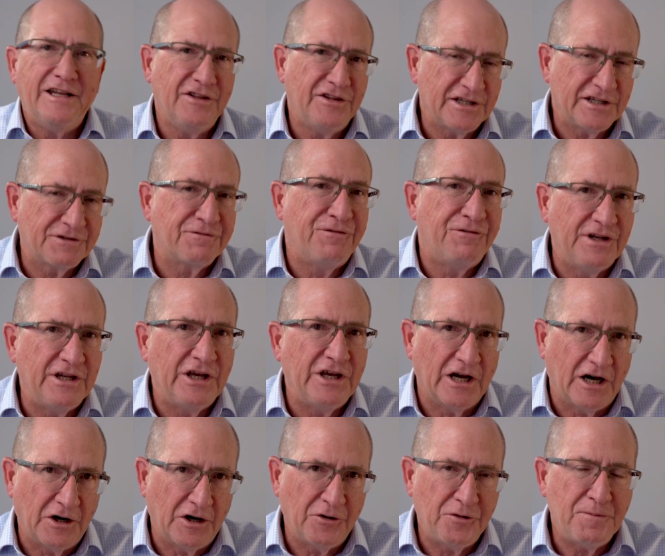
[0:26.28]
this
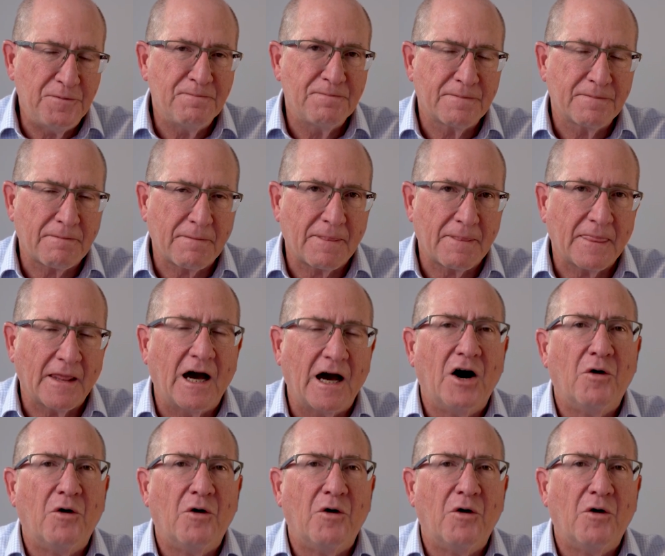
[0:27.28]
video, I